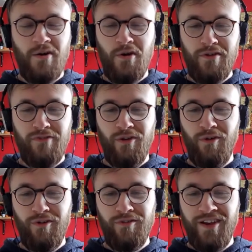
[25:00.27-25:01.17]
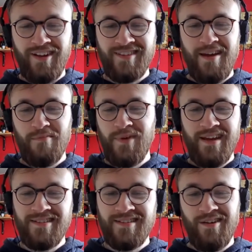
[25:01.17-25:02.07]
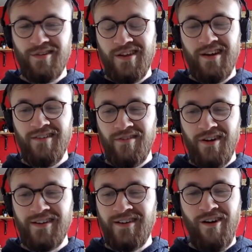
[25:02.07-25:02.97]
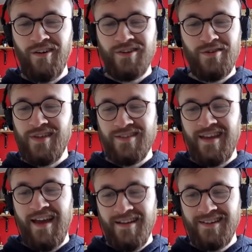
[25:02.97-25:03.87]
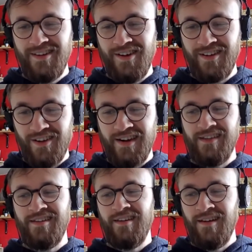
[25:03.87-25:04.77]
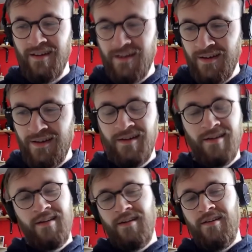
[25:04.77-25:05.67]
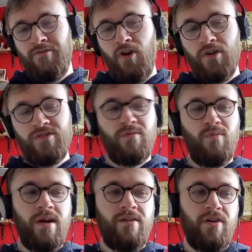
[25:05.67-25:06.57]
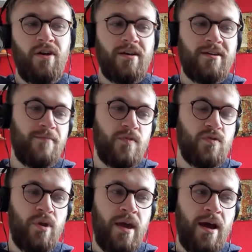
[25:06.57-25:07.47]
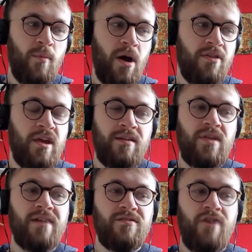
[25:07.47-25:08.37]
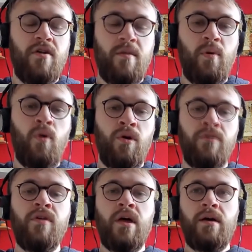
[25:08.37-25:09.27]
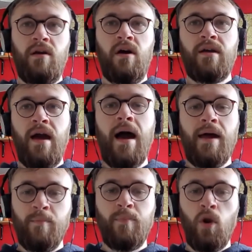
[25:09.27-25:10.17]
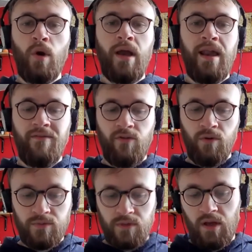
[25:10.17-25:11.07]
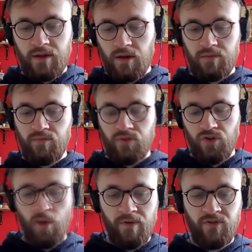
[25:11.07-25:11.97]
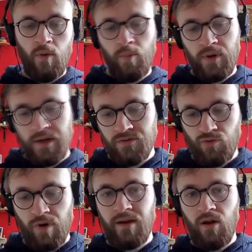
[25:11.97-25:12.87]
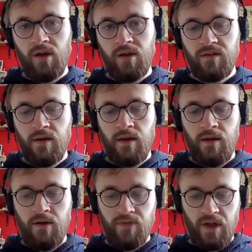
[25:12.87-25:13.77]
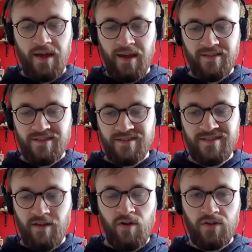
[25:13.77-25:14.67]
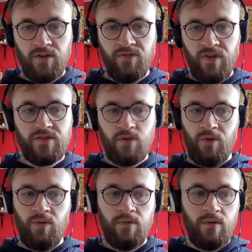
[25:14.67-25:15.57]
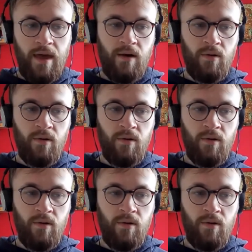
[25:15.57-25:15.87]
the floor for like 10 minutes because I was like, oh, right, I can't do this yet. Like, I need to find some way of like sorting it out. But I think that's very important that like at employer level, like at the top of companies, realize that it is as serious as physical health.